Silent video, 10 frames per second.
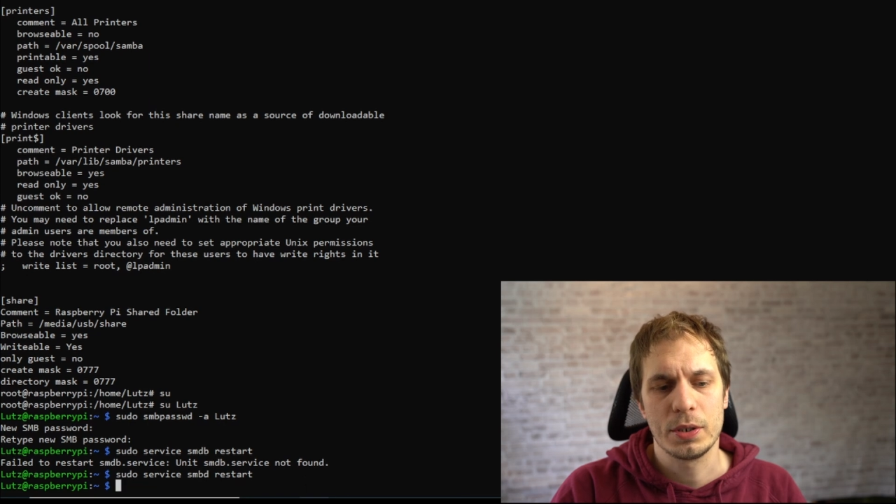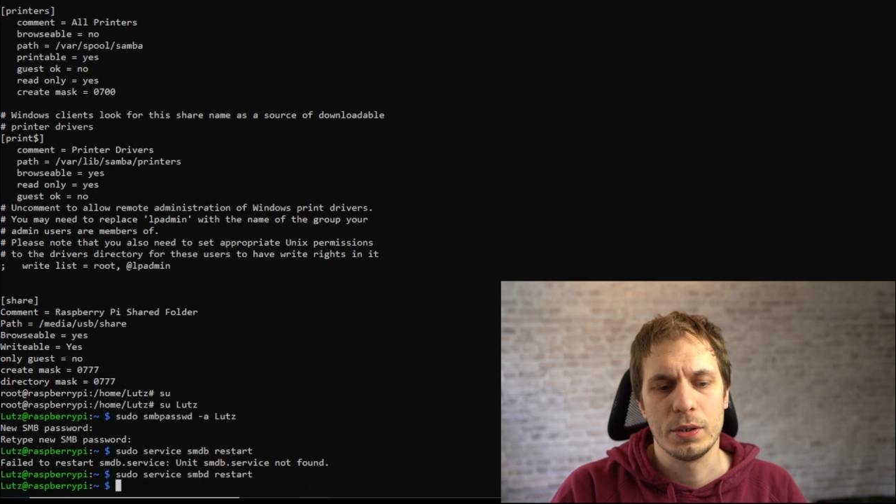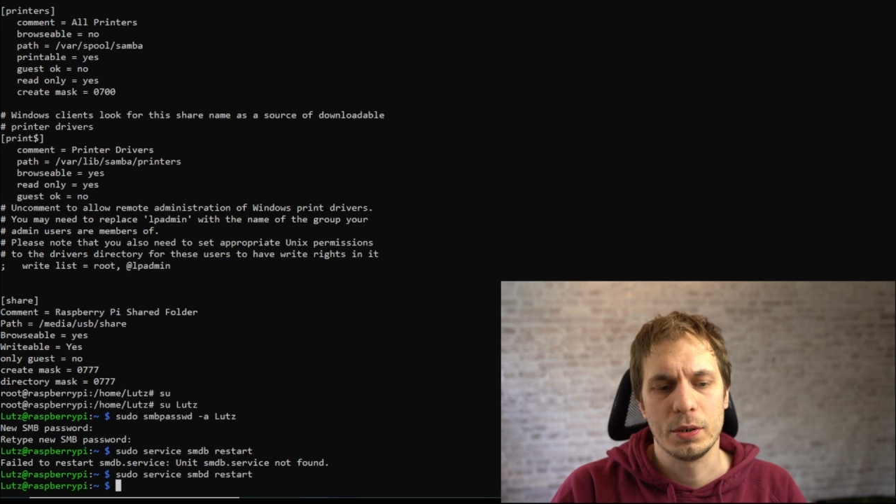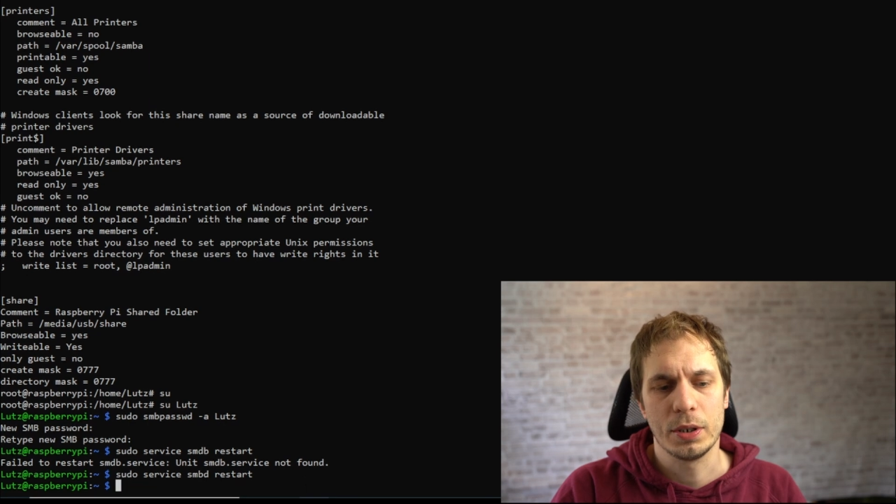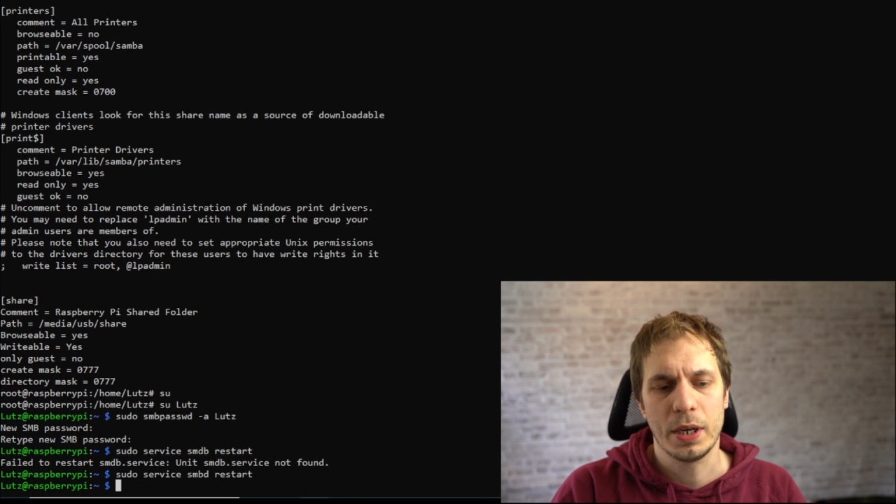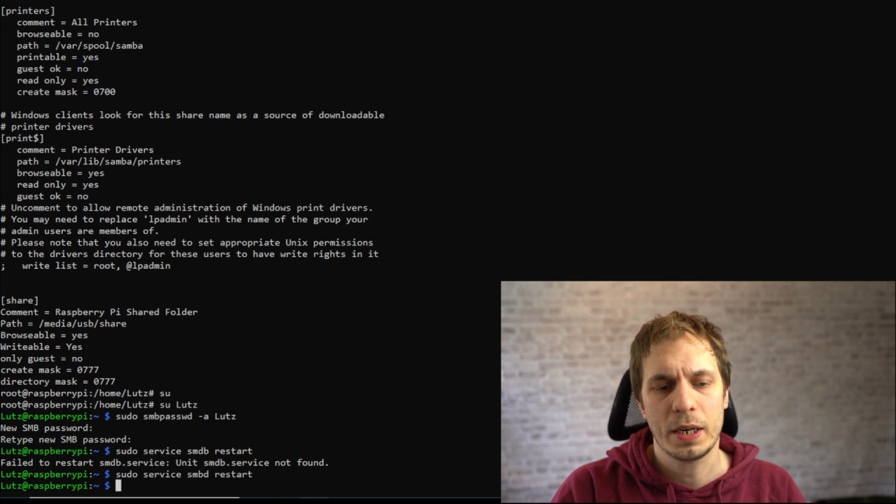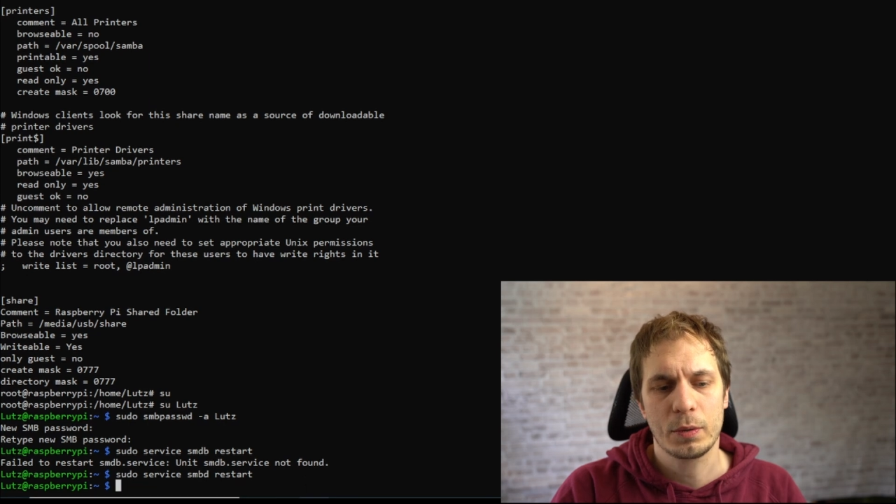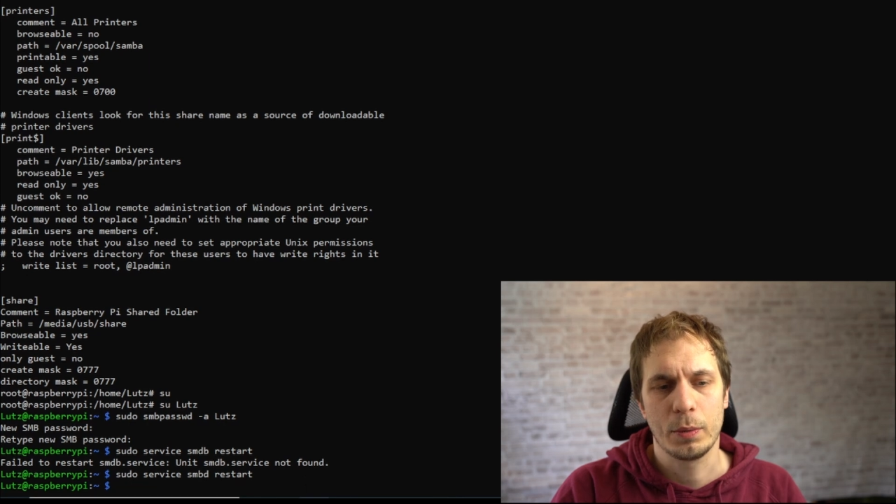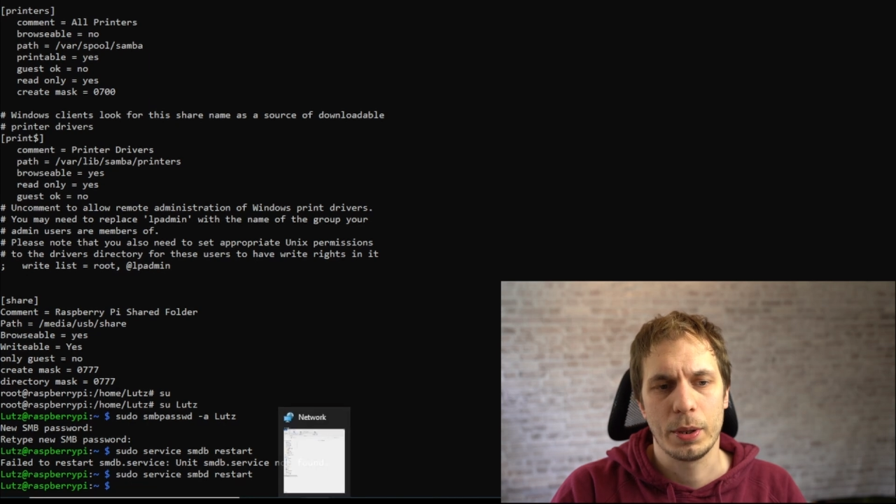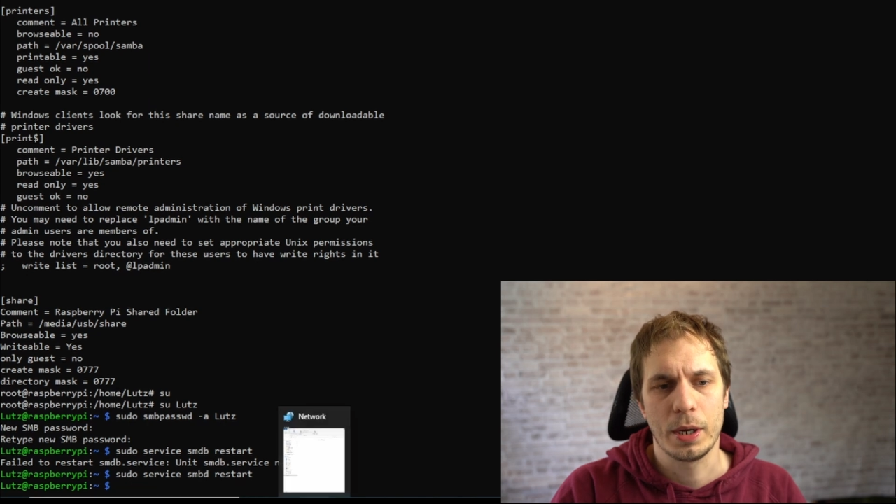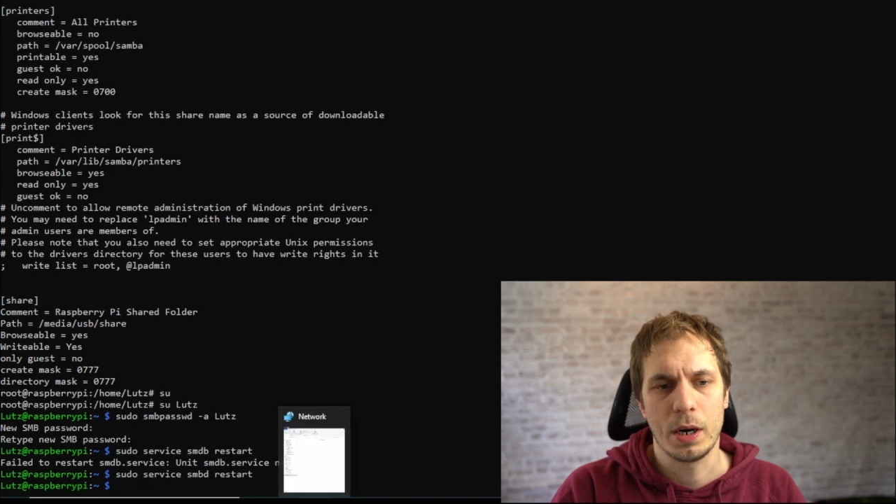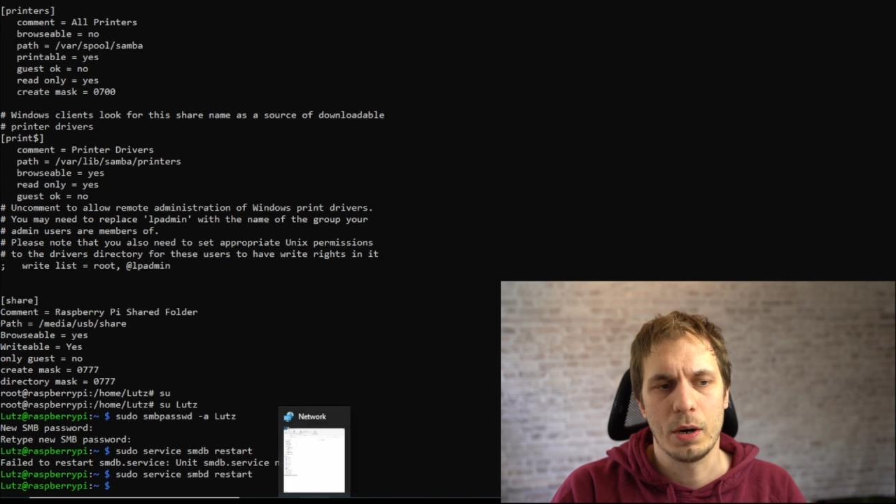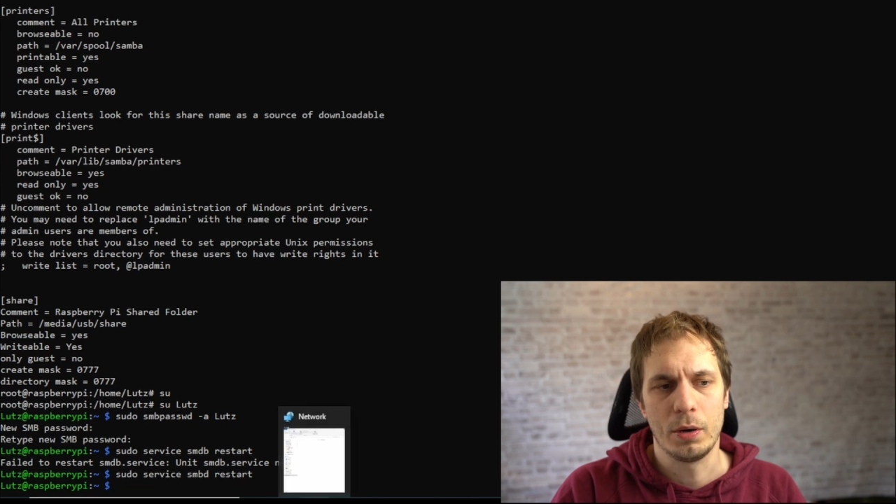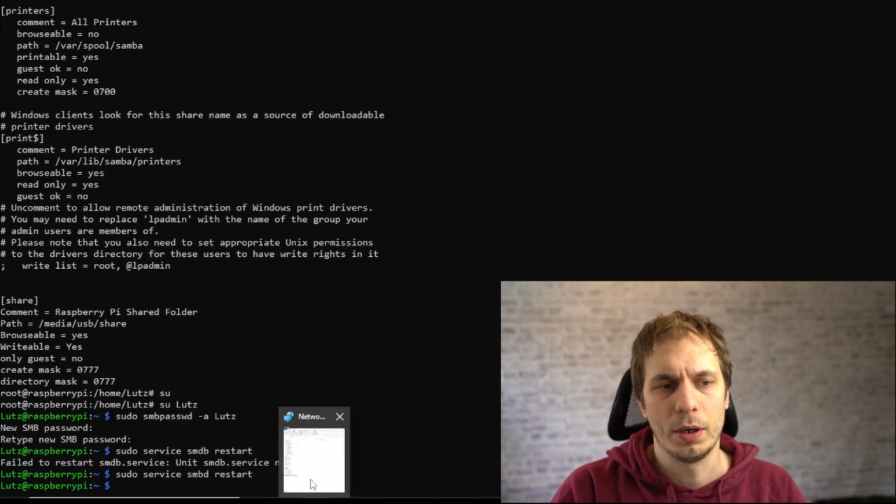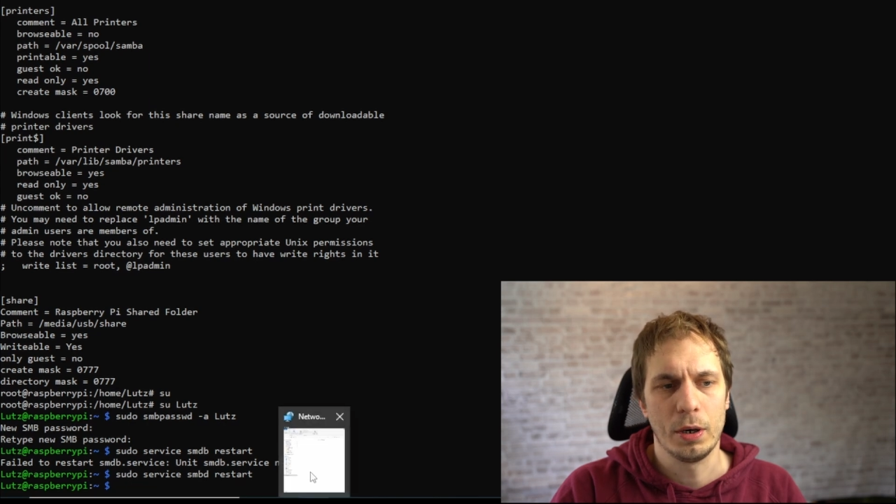to connect with our